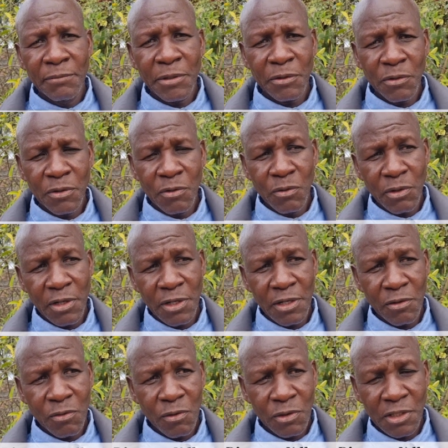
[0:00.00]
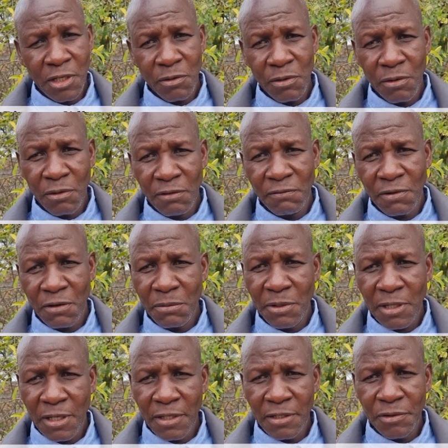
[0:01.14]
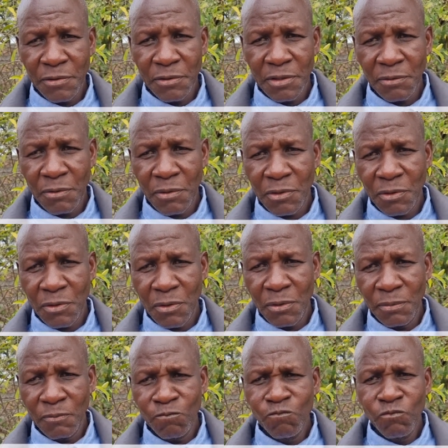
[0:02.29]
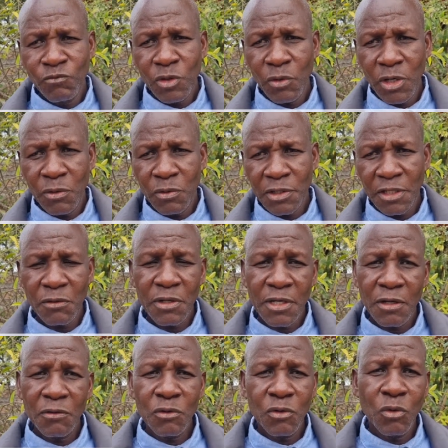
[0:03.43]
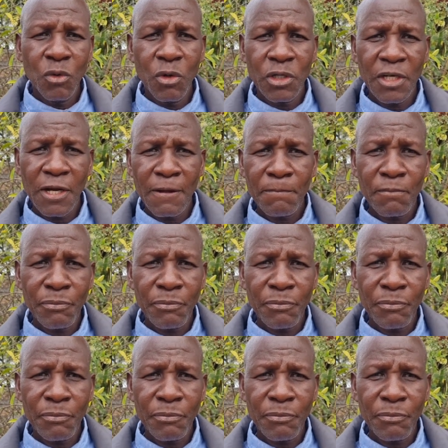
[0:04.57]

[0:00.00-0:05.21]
But when you look at the ecological or environmental issues, we also want to zero down to water.